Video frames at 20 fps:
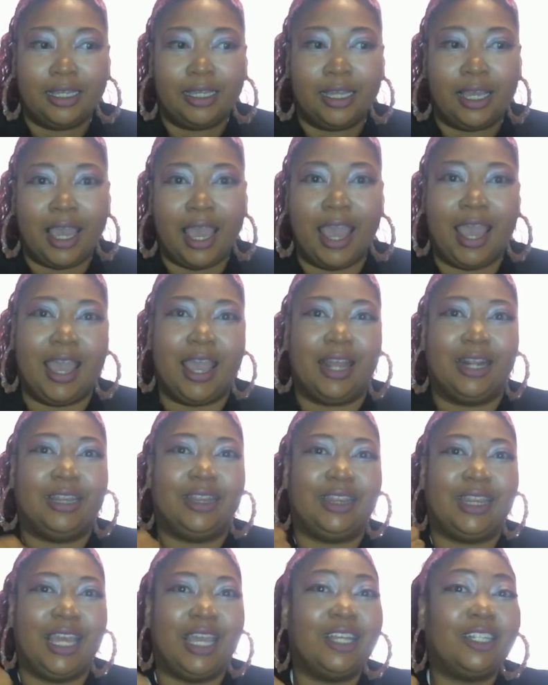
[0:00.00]
And
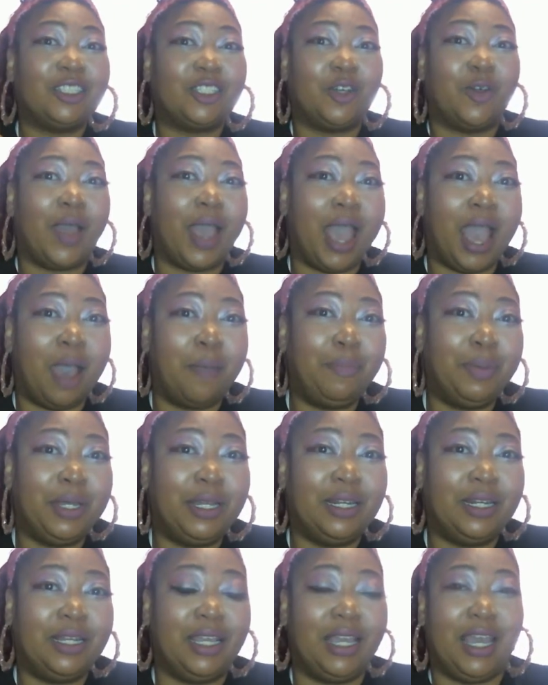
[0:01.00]
things will happen,
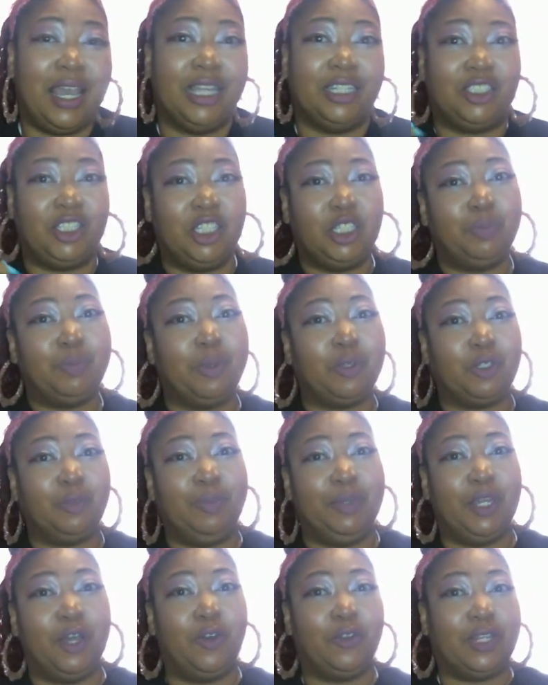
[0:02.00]
and she's supposed to be
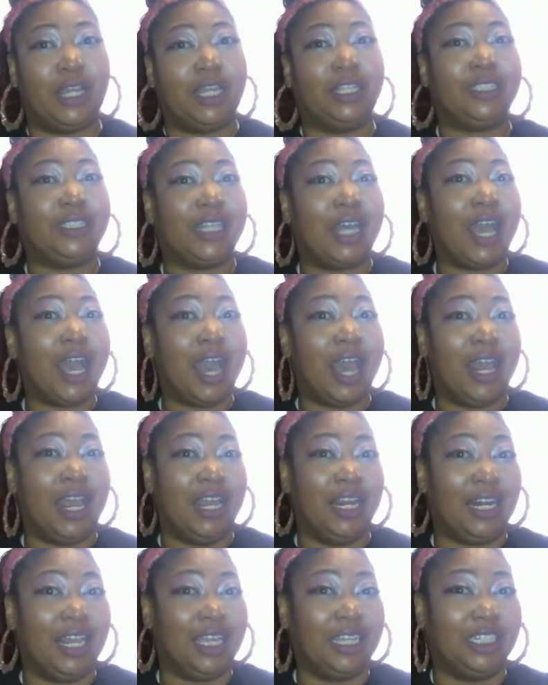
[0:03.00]
on their side, and
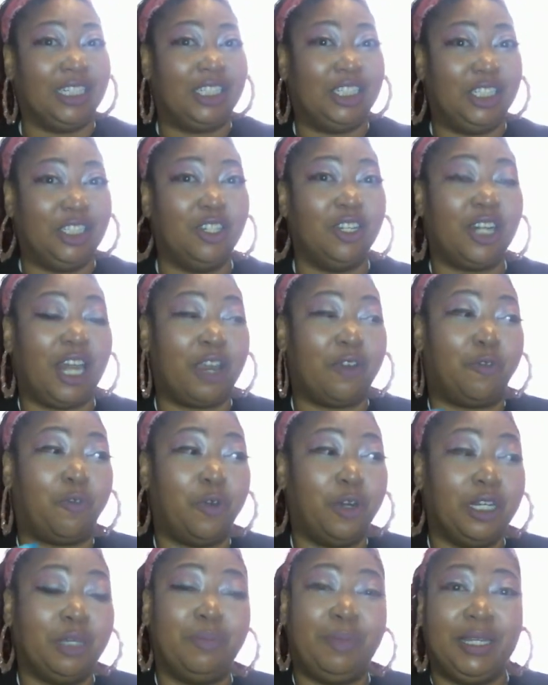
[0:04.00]
like she'll like
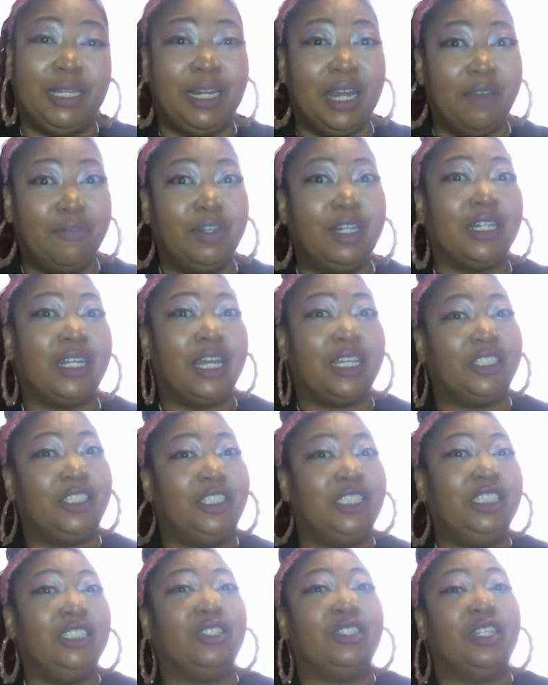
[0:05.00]
really be loving it. Like
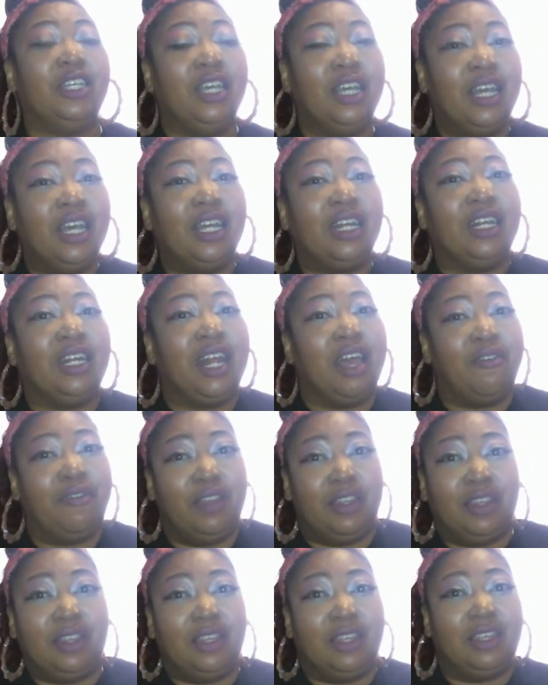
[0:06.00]
she's
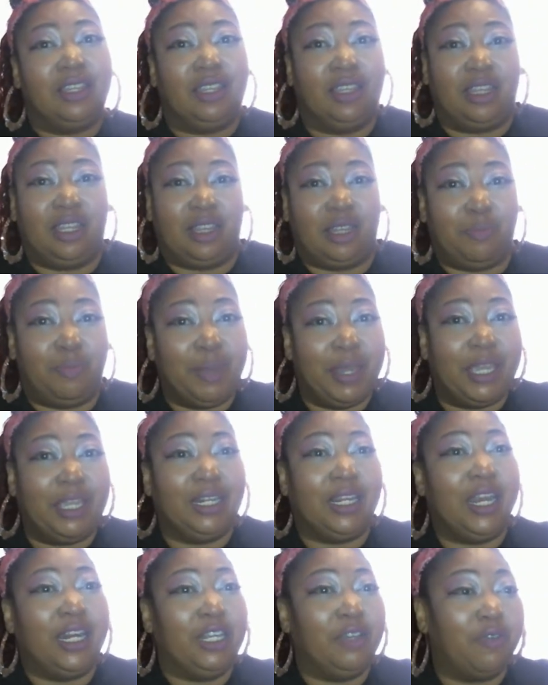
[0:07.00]
loving the Pink
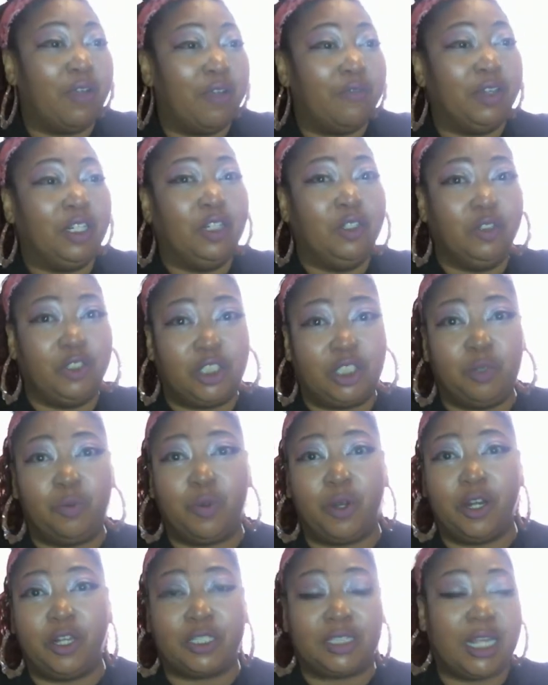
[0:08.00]
Lady Revolution,
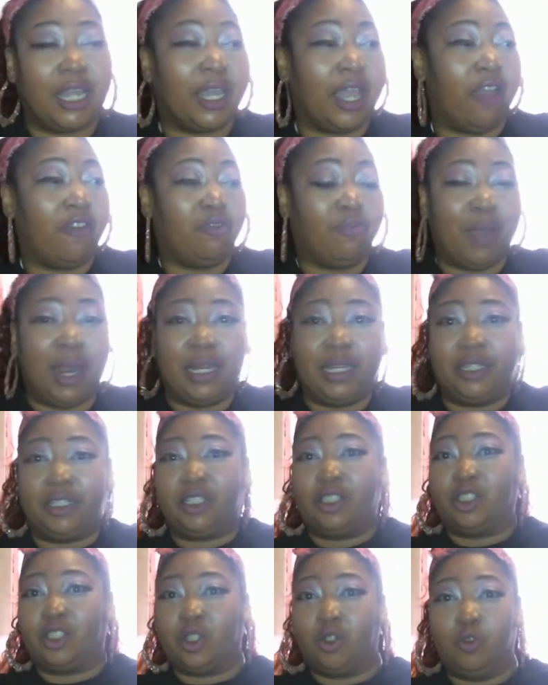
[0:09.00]
where it's like everybody at this
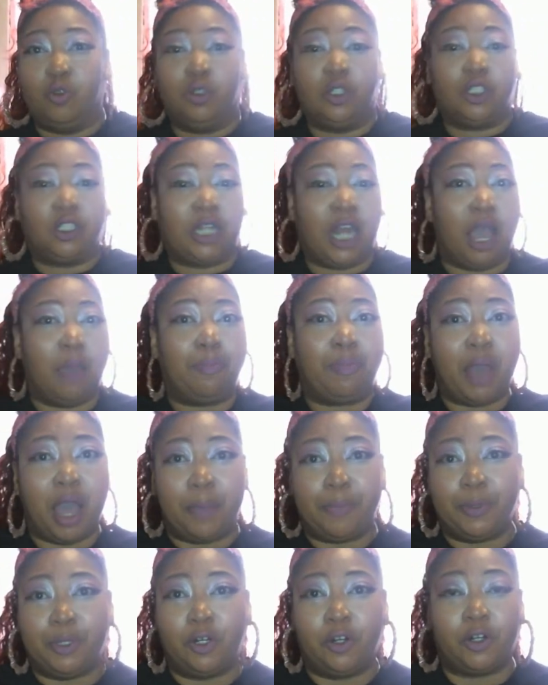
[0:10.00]
school is not
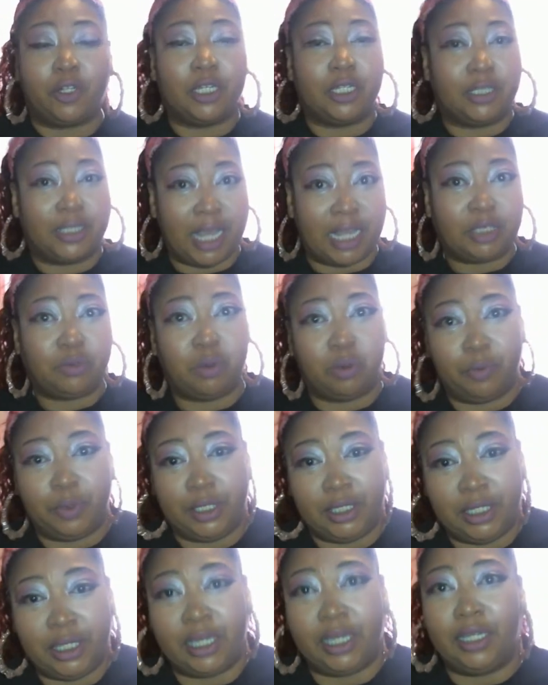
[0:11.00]
popular, because that's what we
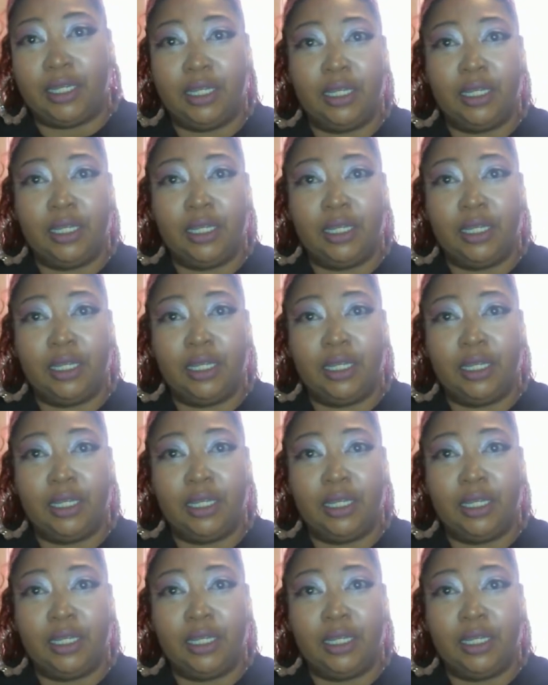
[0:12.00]
get.